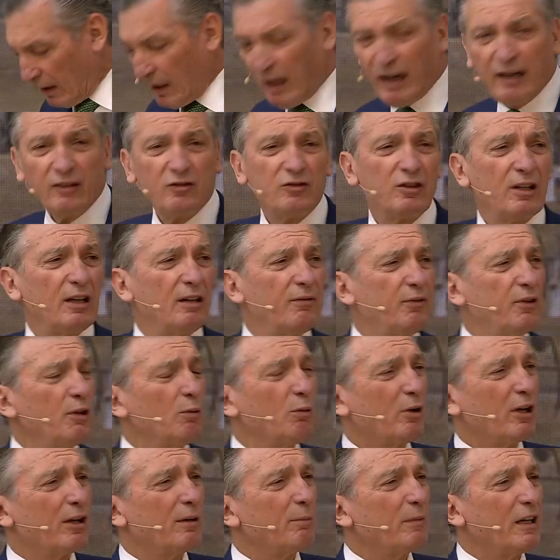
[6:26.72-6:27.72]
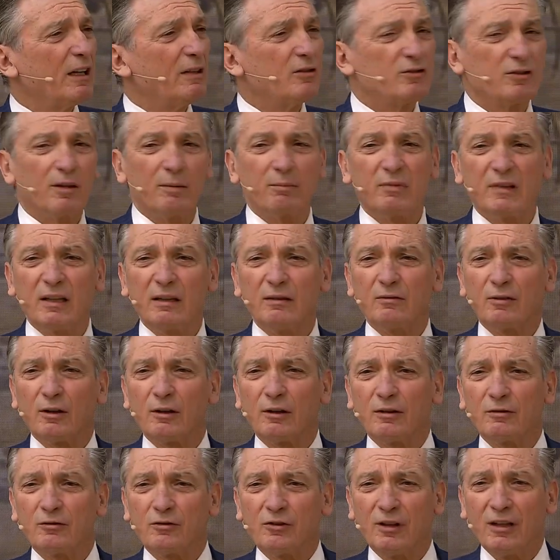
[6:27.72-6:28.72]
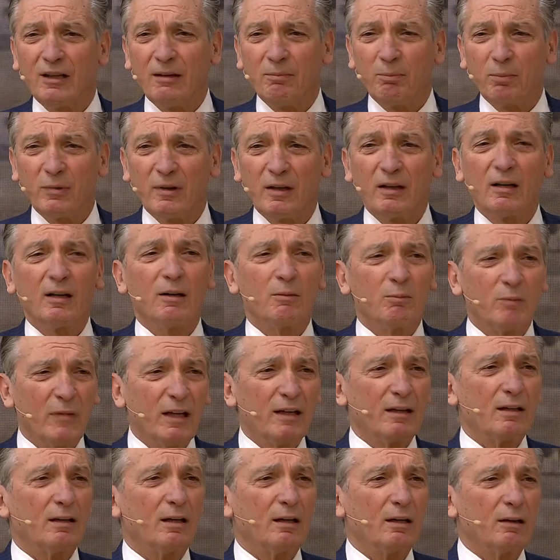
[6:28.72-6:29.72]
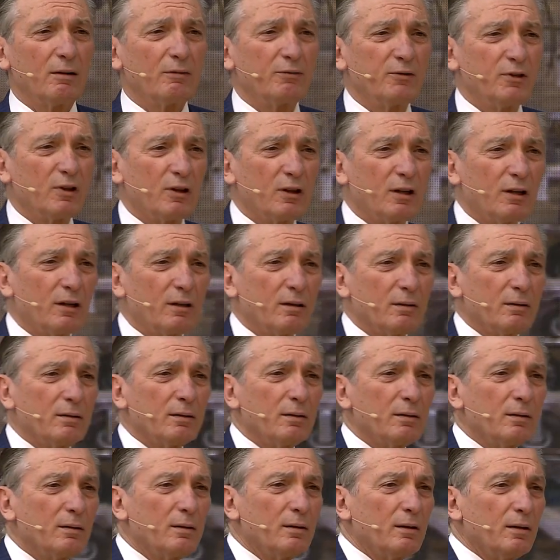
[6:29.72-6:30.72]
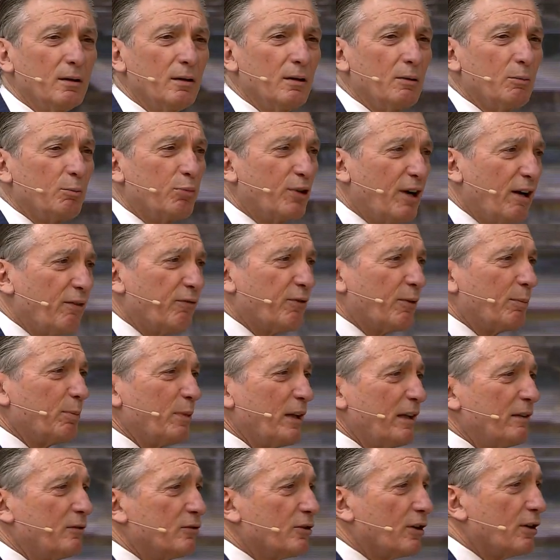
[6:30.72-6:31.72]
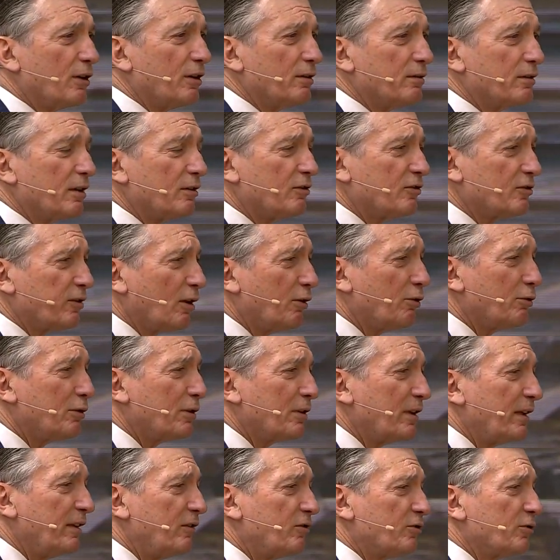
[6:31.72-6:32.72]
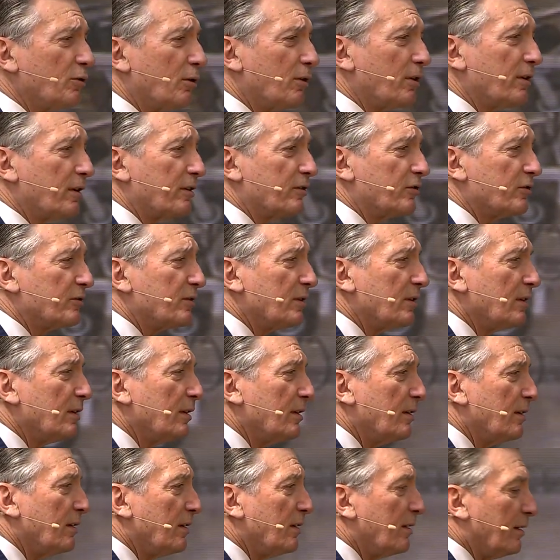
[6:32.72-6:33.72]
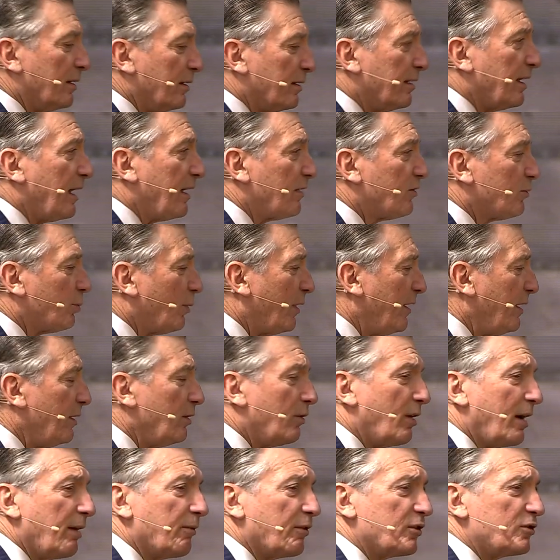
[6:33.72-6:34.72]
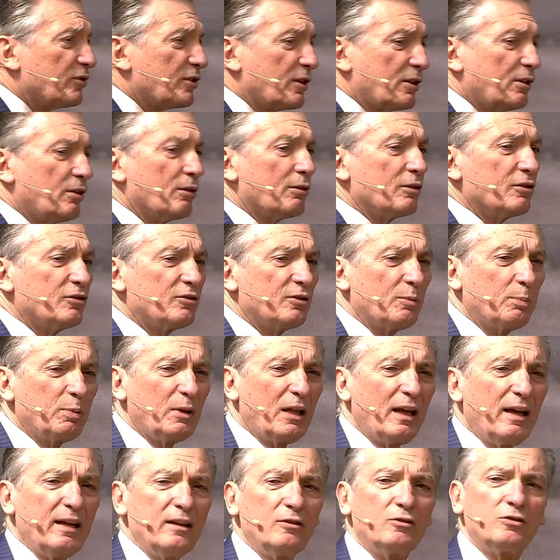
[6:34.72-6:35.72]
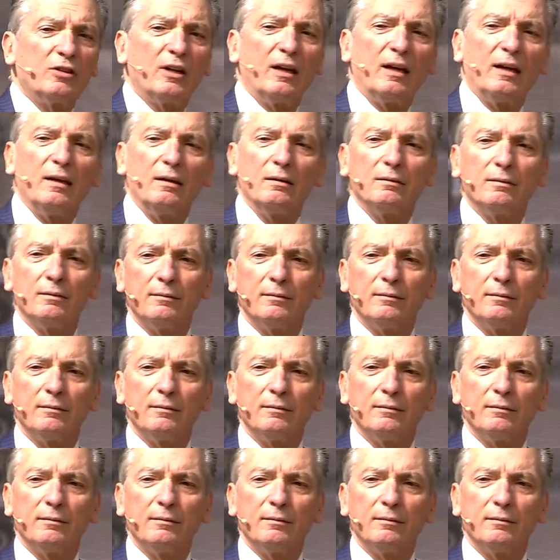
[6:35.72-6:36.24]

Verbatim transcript: I say if you want to make something dirt cheap, make it out of dirt, preferably dirt that's locally sourced. That's way you have a secure supply chain.